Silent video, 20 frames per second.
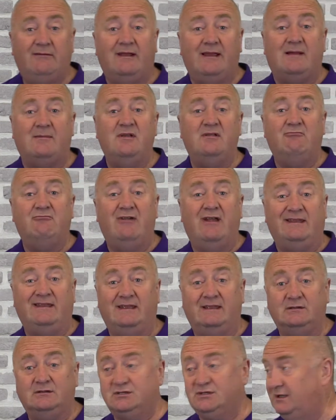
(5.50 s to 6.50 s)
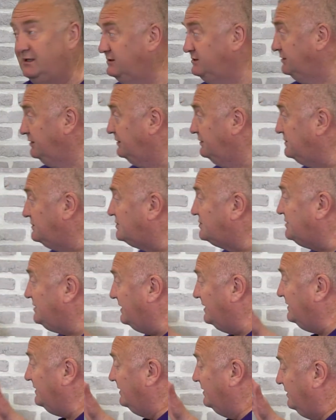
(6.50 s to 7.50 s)
I am in Redditch, and as you can
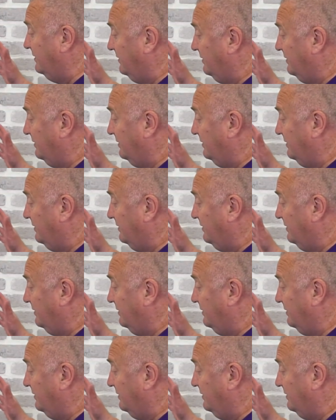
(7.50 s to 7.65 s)
see,